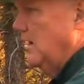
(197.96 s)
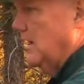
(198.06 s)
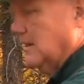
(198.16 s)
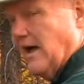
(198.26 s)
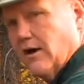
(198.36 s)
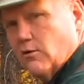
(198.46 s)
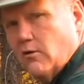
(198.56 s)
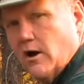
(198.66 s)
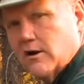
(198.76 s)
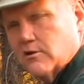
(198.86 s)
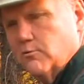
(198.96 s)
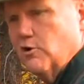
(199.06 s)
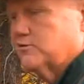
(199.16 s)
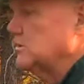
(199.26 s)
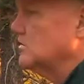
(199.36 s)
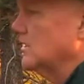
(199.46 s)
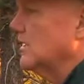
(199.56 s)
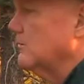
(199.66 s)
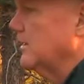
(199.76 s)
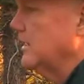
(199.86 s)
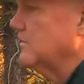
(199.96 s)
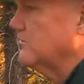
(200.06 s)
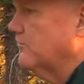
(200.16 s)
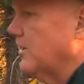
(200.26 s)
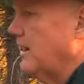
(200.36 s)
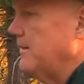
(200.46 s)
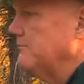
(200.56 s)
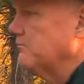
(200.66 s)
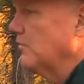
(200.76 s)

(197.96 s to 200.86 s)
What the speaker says: allow the water to move just a little bit in the frame